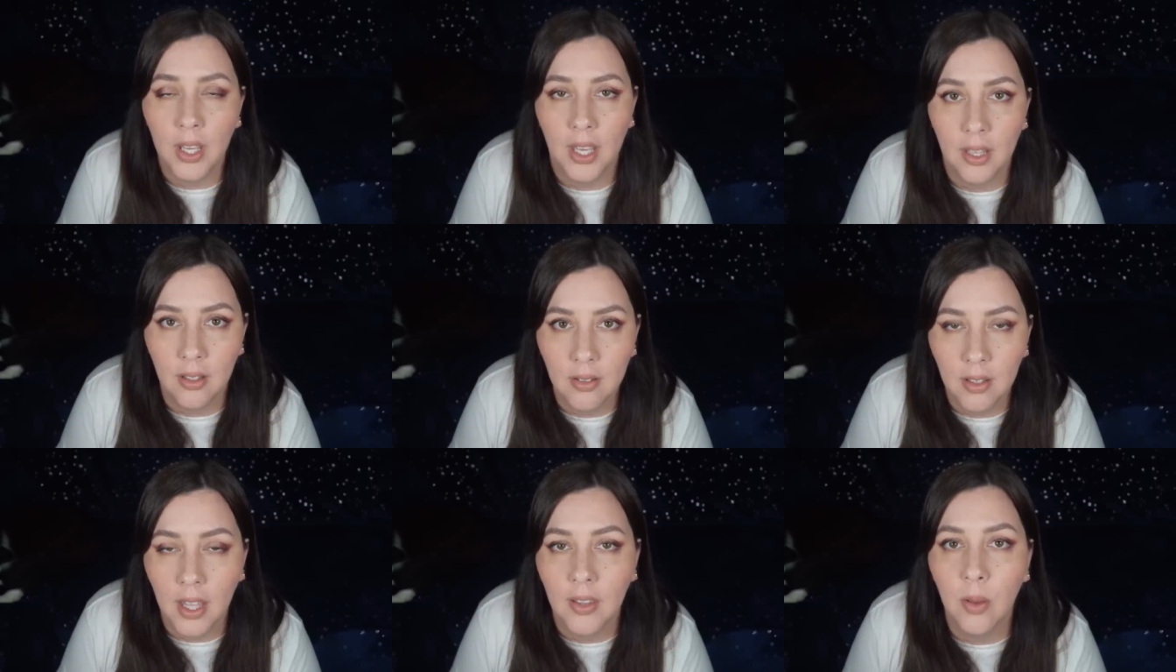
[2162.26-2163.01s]

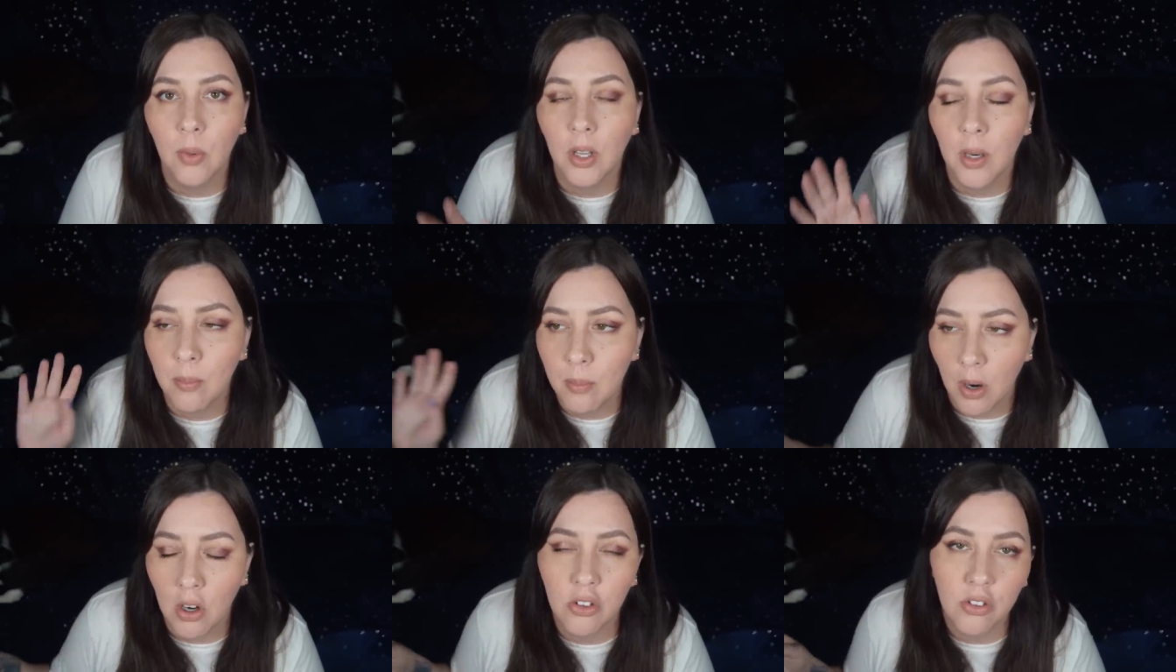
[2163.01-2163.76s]
hands and they were going to
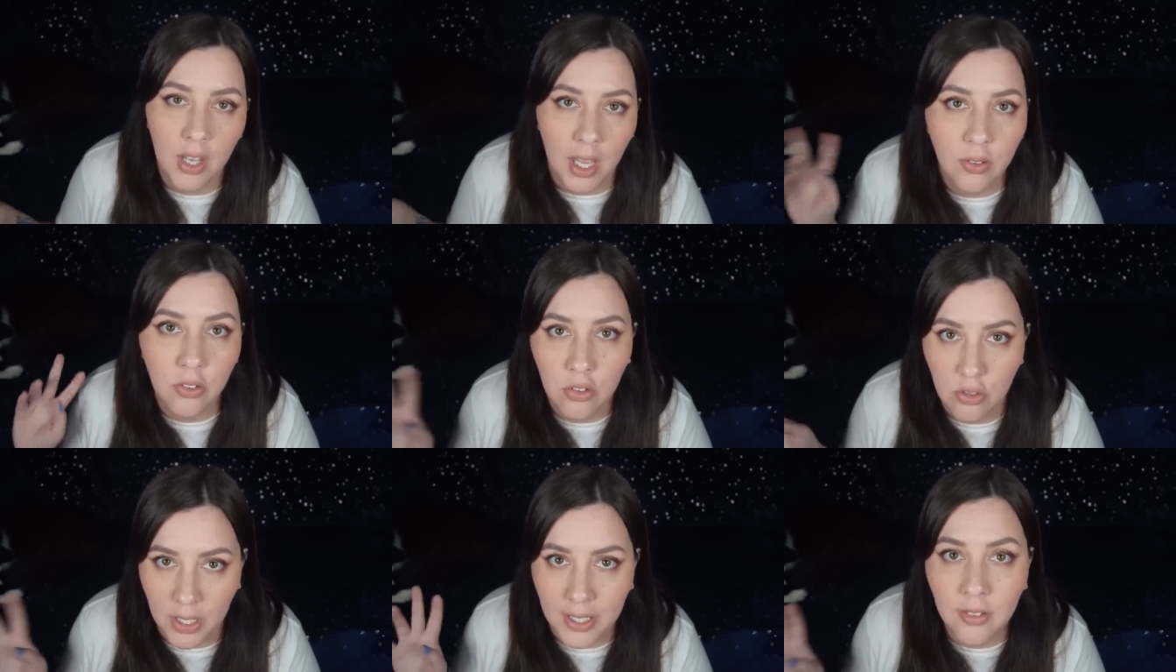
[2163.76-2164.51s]
march down
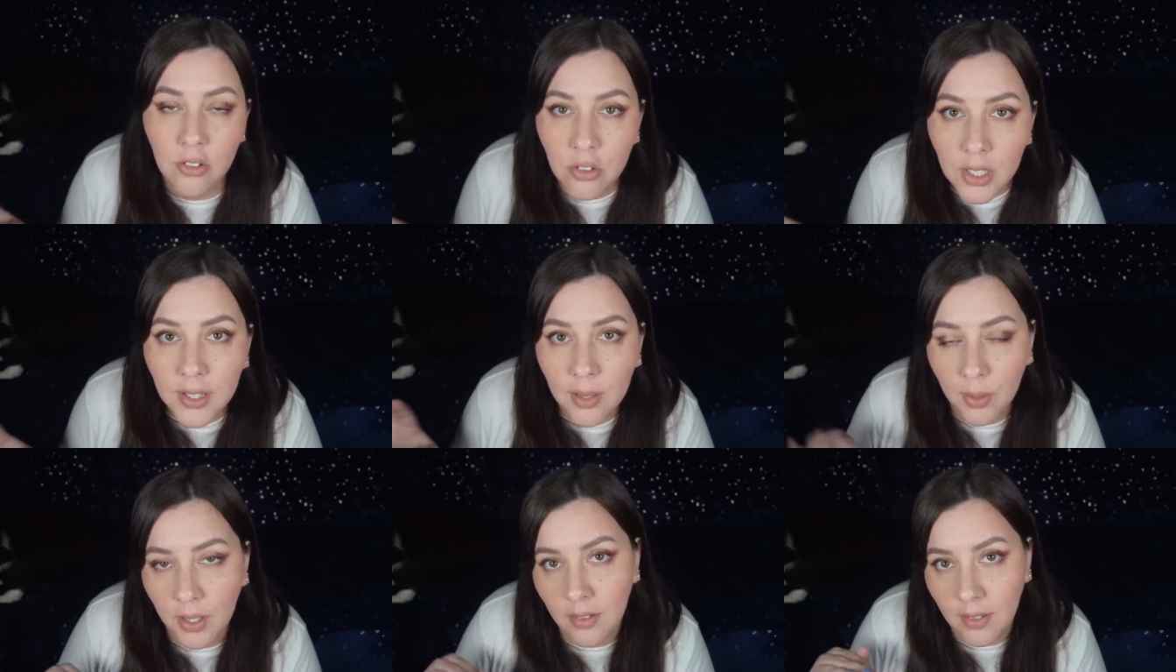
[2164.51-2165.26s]
Strand Street. They
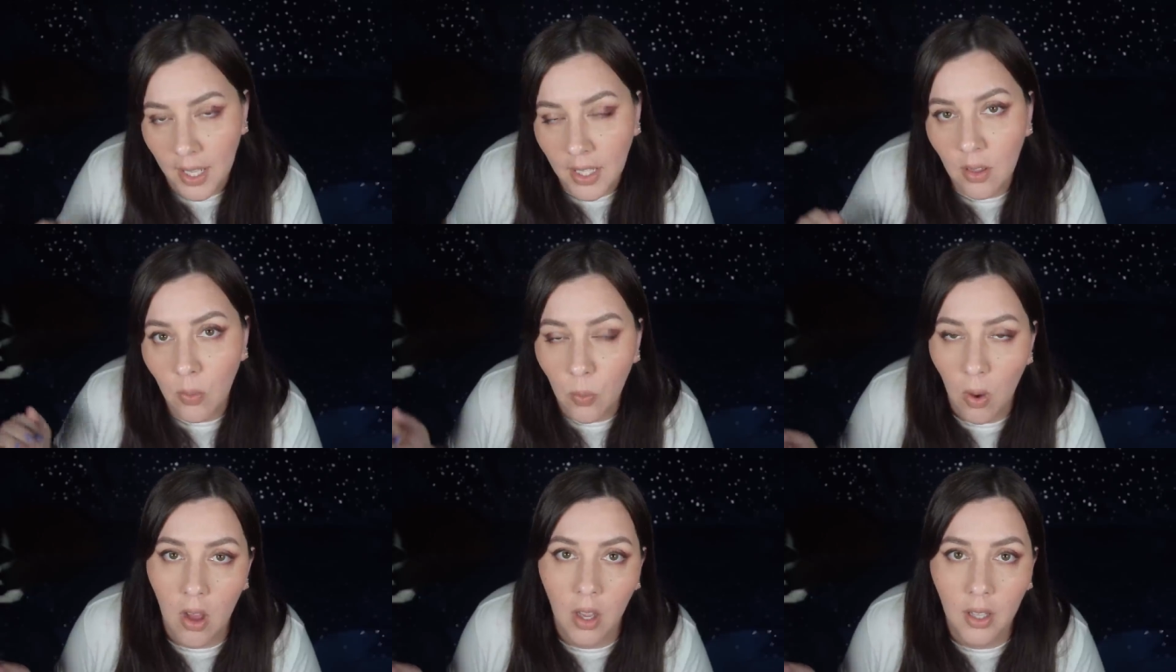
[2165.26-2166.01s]
were going to take the
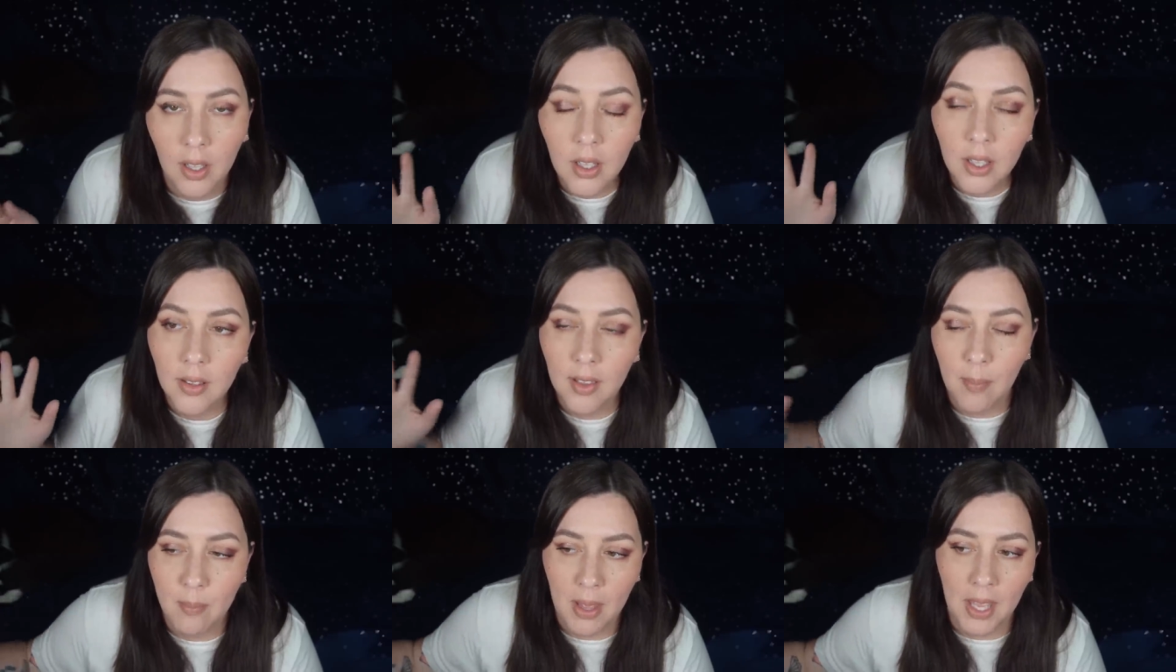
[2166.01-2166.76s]
walk
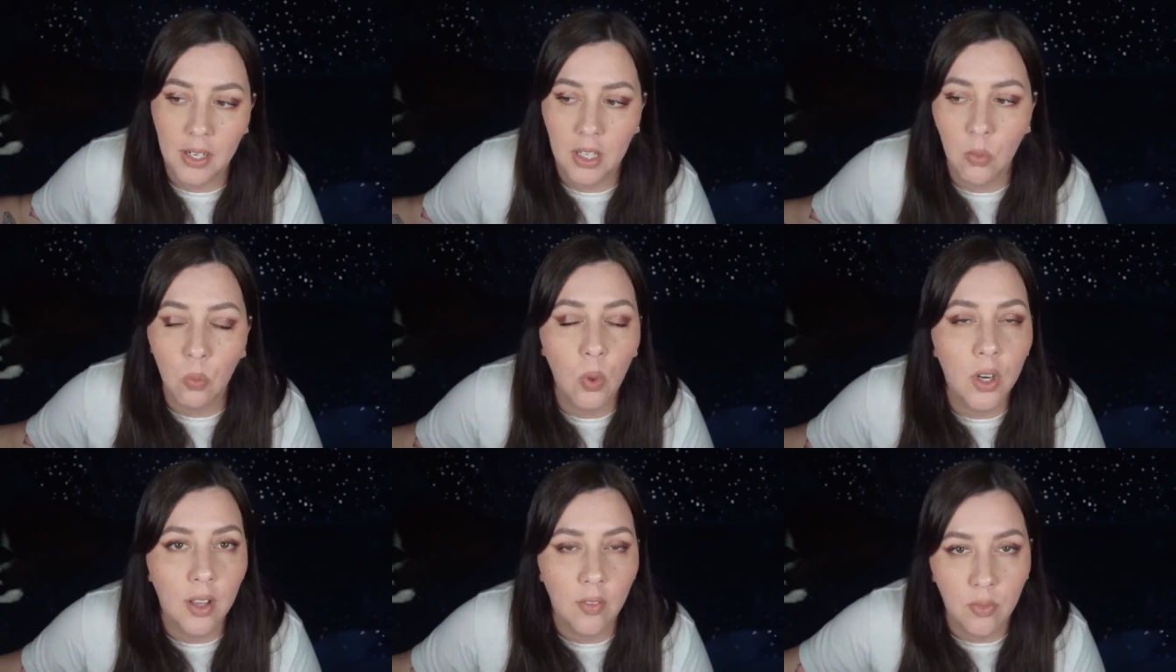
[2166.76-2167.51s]
that Mandy
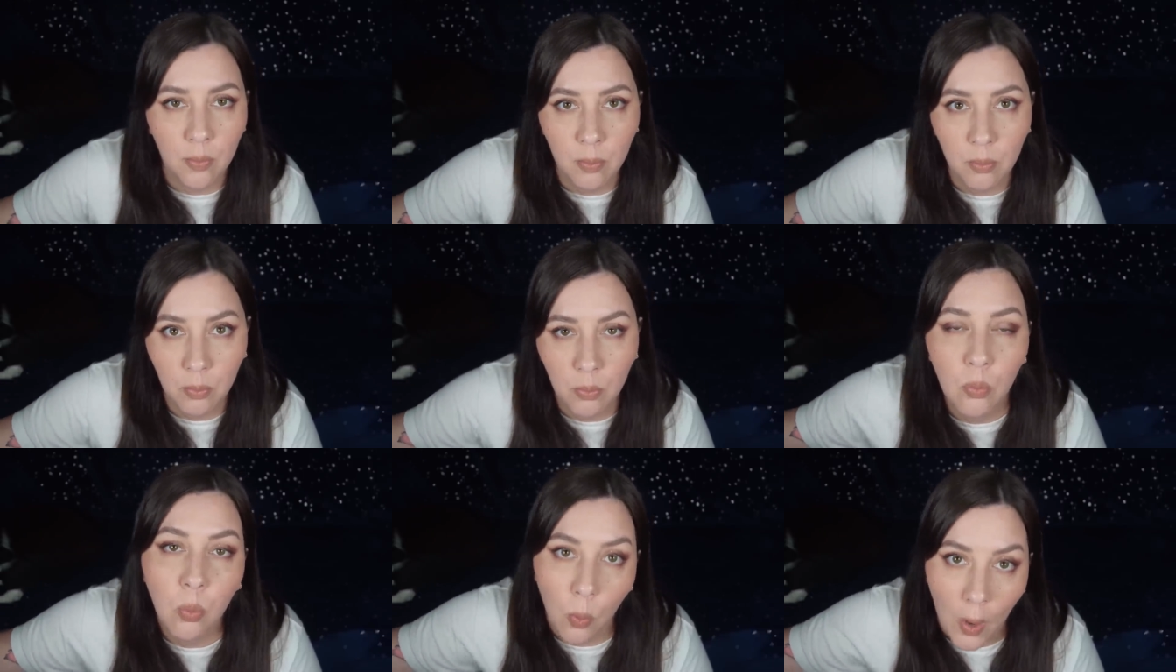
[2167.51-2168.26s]
would have
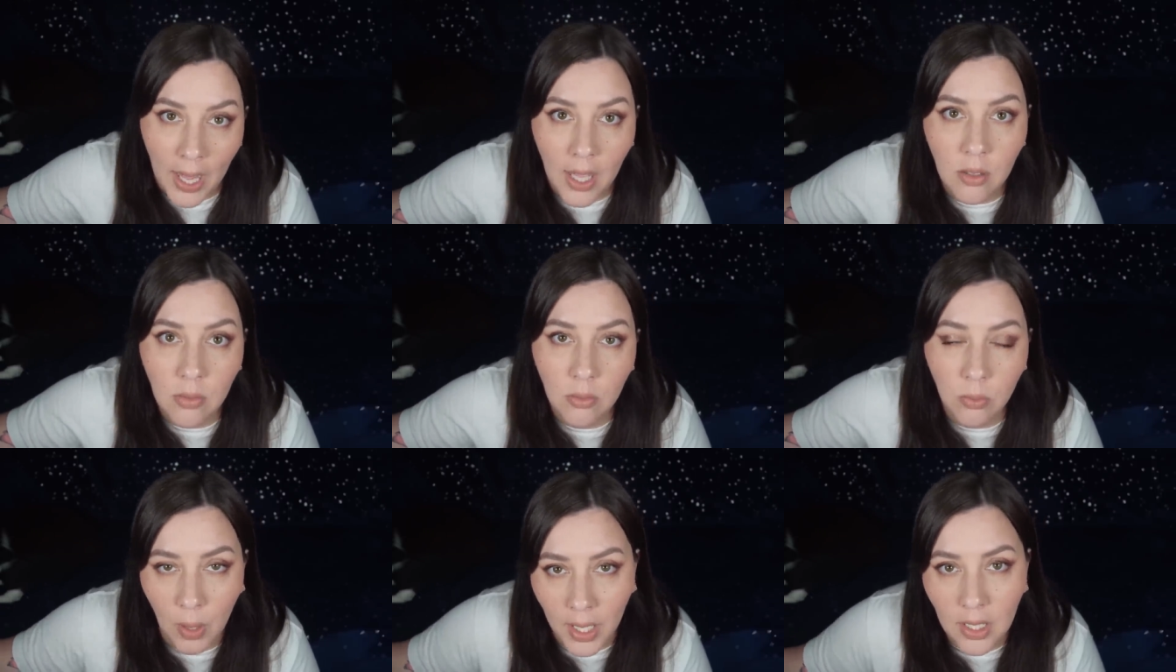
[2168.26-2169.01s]
ran,
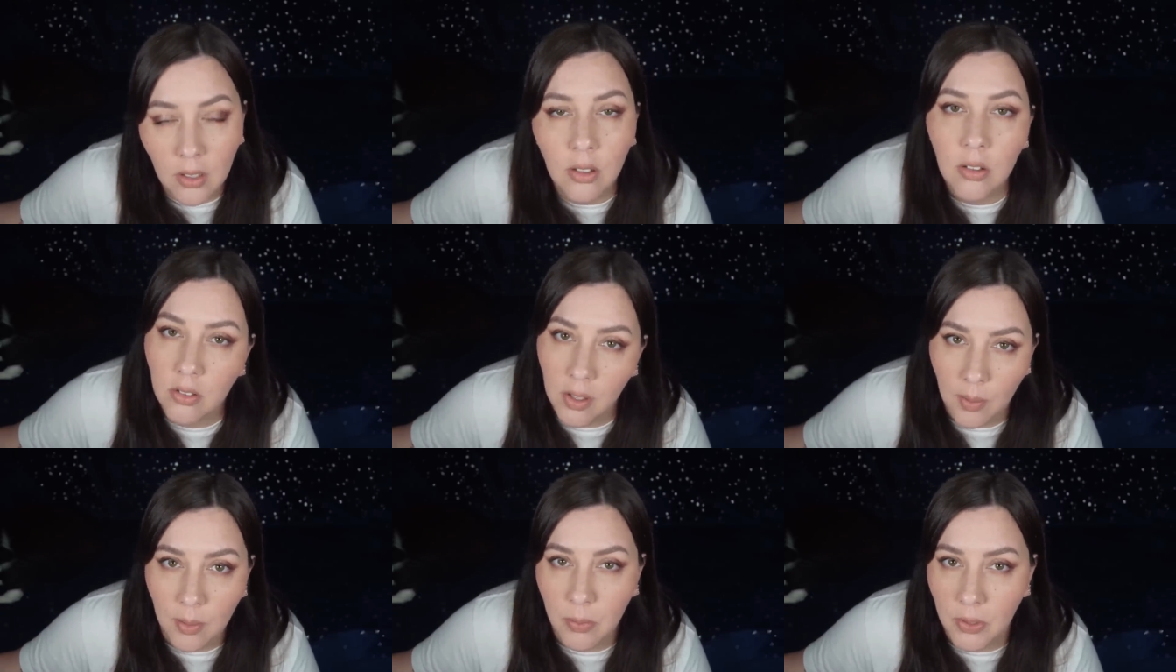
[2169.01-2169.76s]
right? Do you
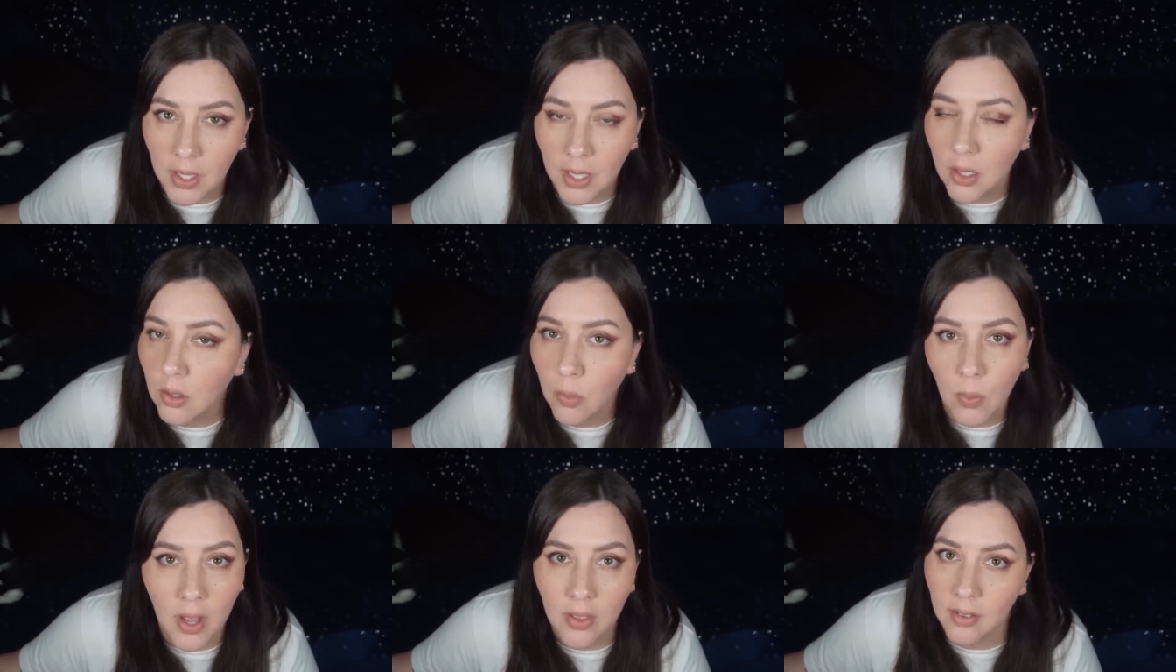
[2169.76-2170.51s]
understand what I'm saying? I don't know
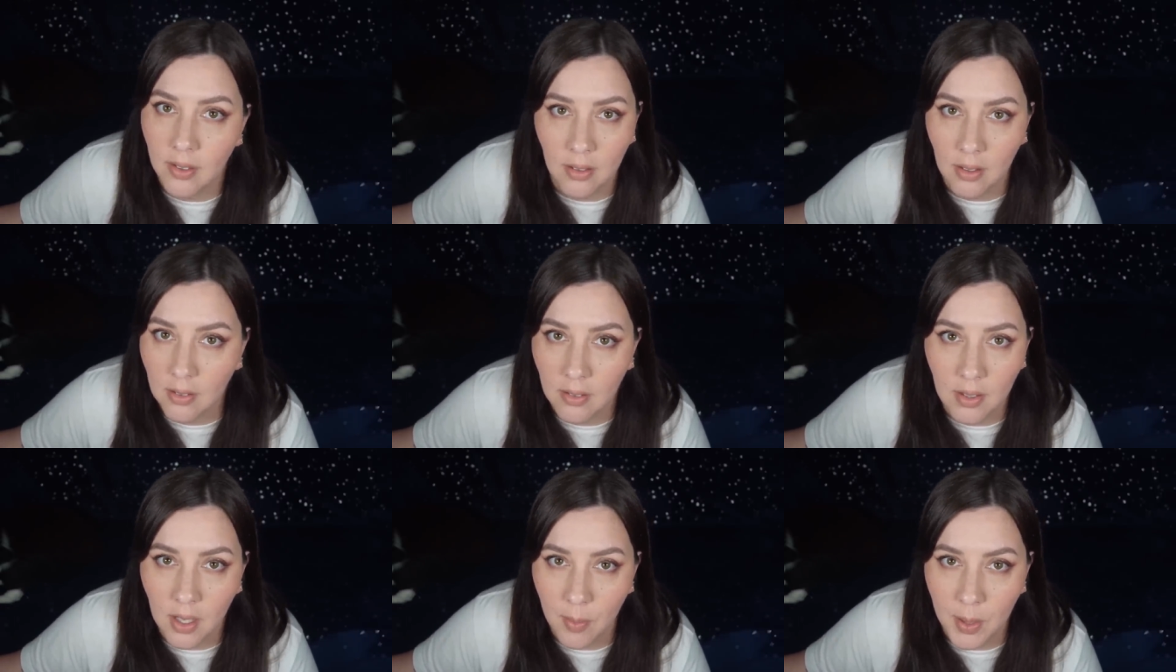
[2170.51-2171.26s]
why the sentence
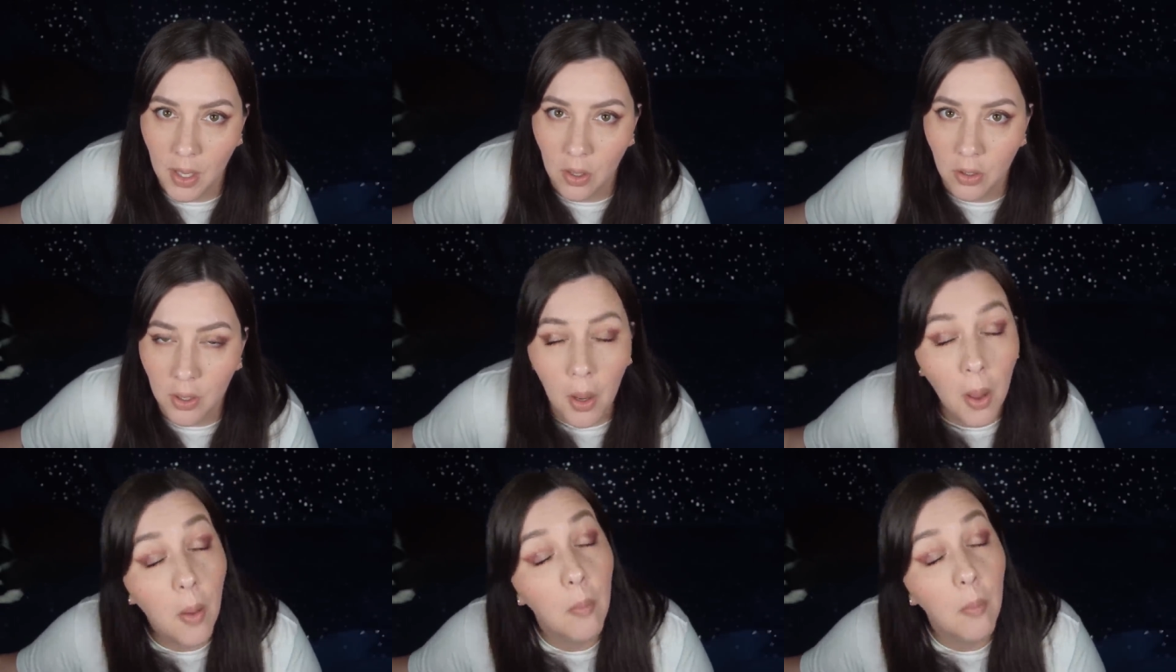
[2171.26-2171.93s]
isn't coming out good.